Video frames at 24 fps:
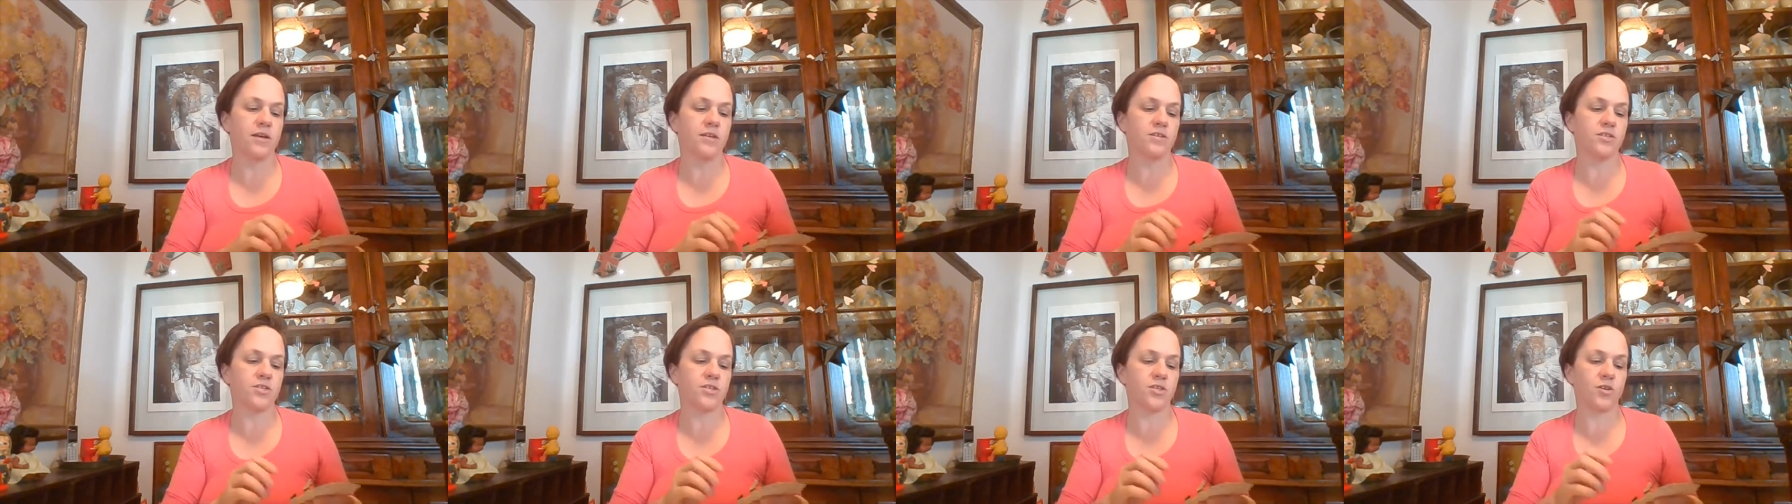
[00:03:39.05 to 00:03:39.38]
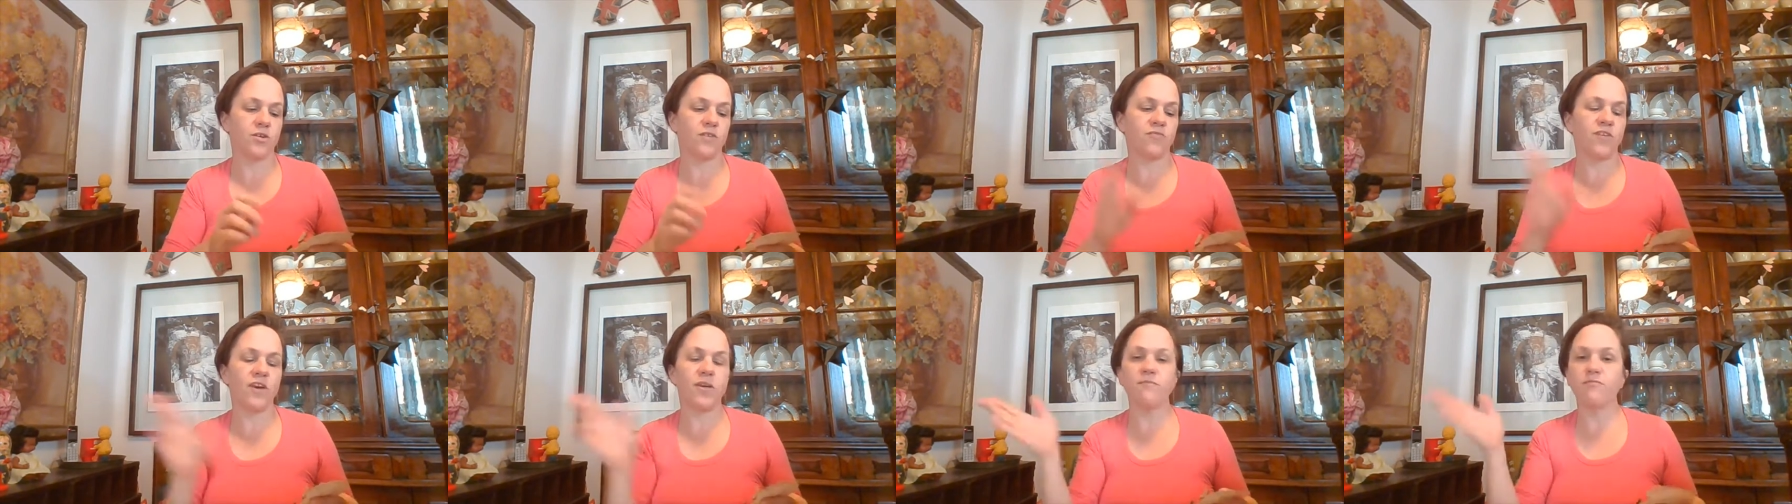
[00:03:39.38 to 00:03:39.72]
So
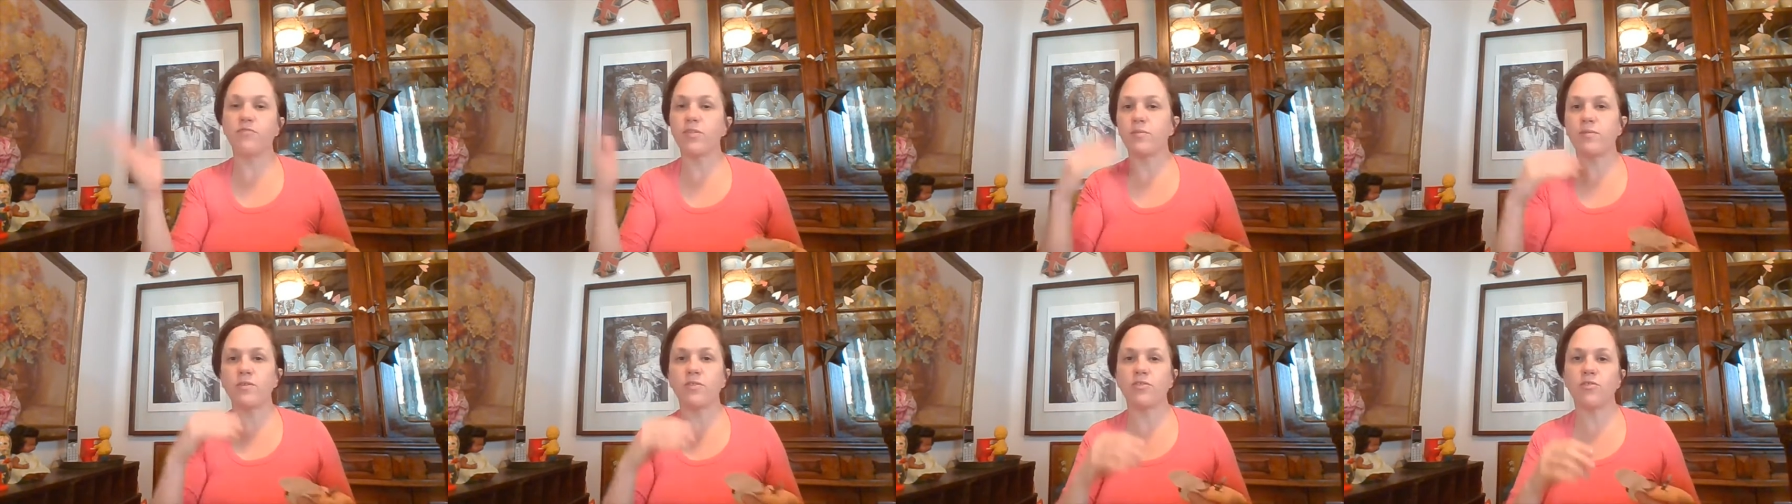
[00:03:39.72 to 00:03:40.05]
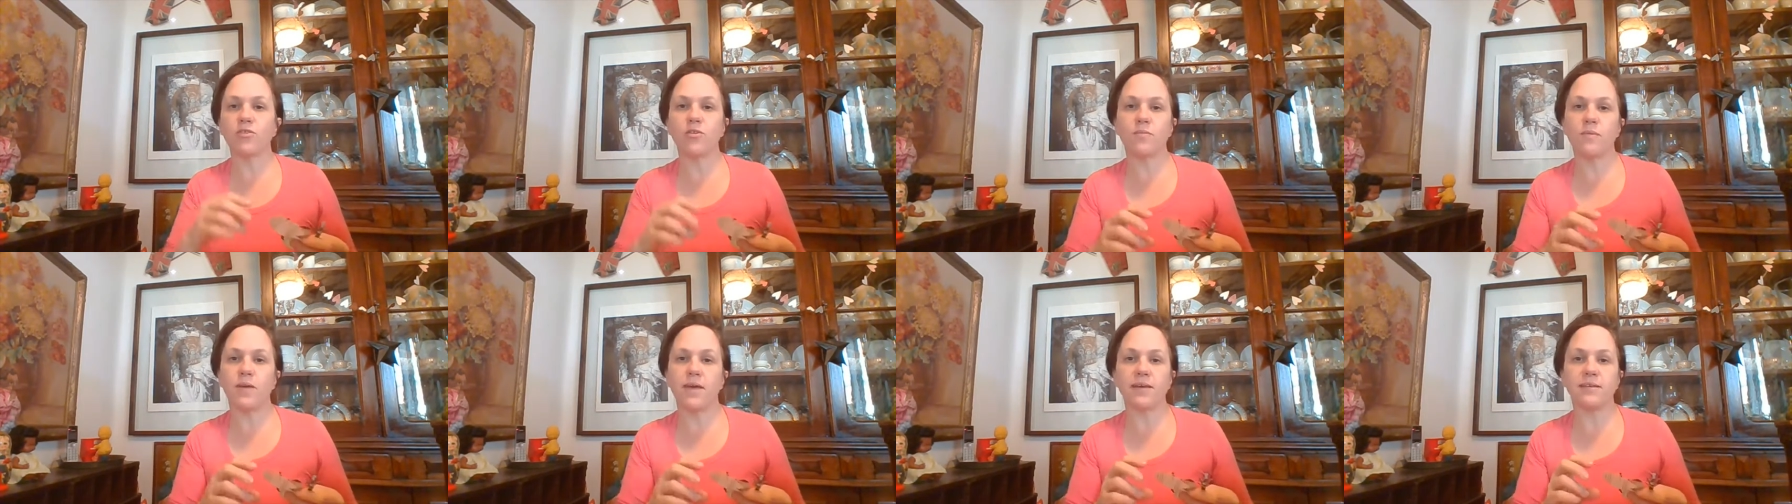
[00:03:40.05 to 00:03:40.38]
if I'm flipping
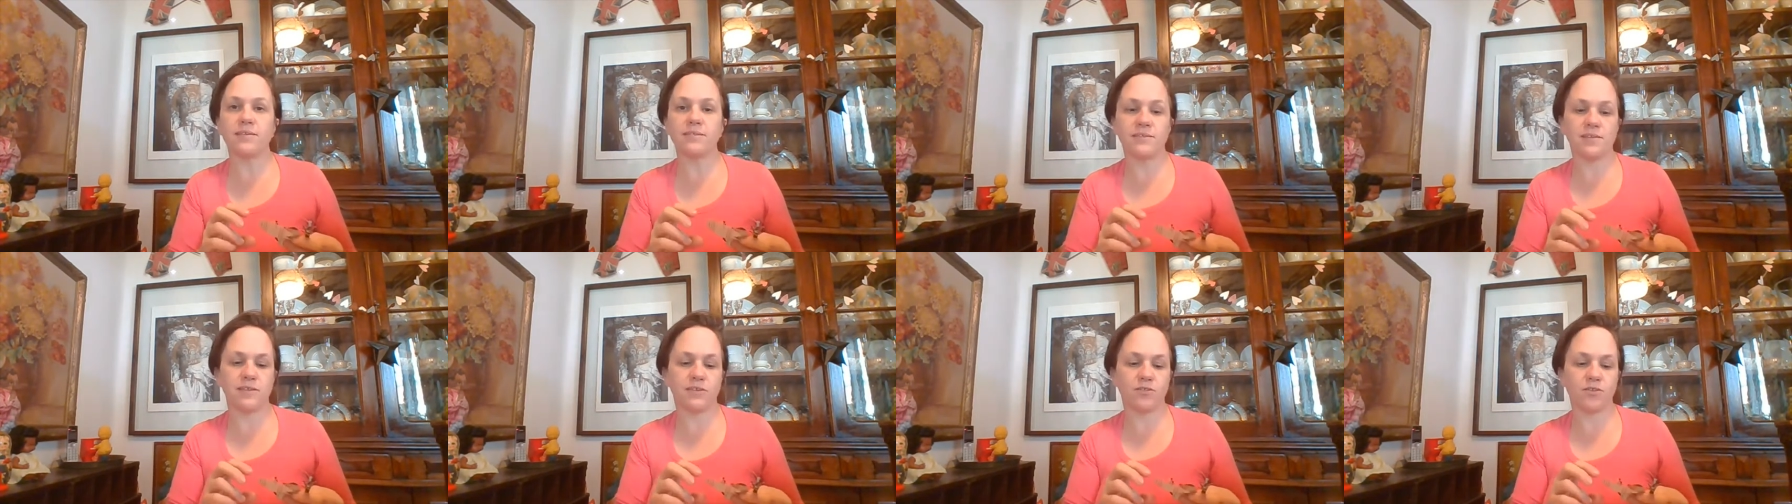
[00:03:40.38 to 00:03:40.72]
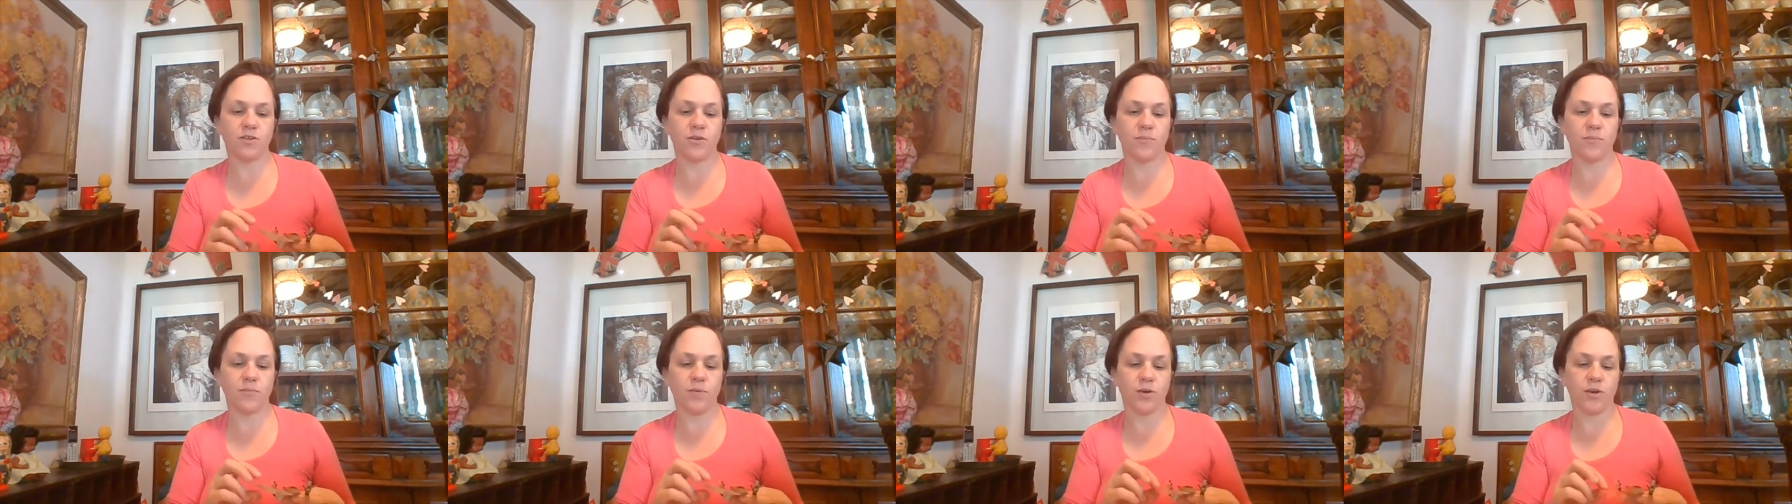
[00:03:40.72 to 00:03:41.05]
through a magazine or
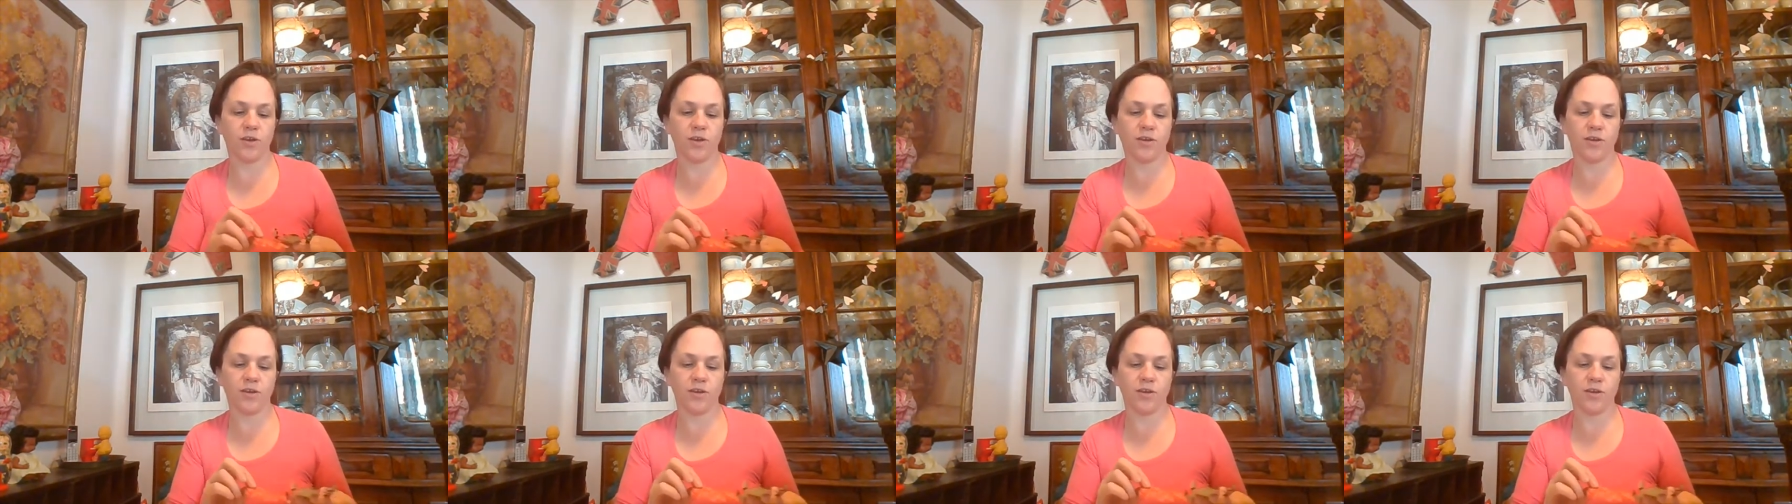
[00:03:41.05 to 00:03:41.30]
a book,